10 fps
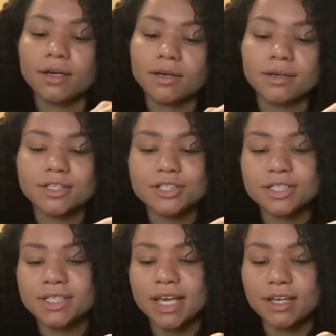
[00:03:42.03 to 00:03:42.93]
just
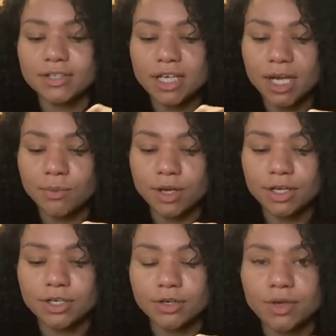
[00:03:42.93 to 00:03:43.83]
take your time while you're
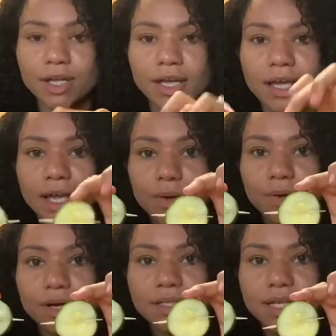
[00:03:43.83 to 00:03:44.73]
doing it. And we're
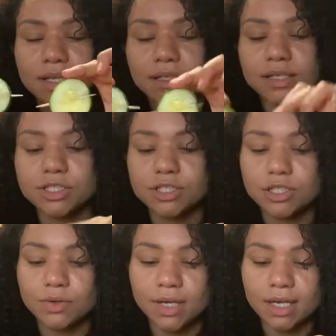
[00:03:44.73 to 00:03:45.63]
gonna take these two
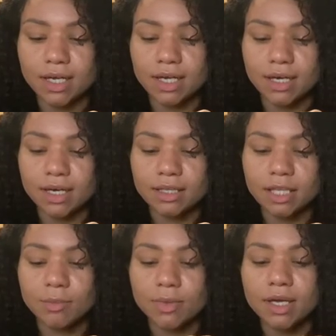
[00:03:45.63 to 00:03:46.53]
and connect
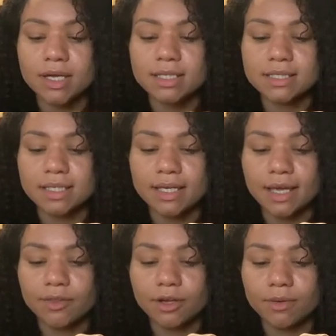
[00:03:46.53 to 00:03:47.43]
them together.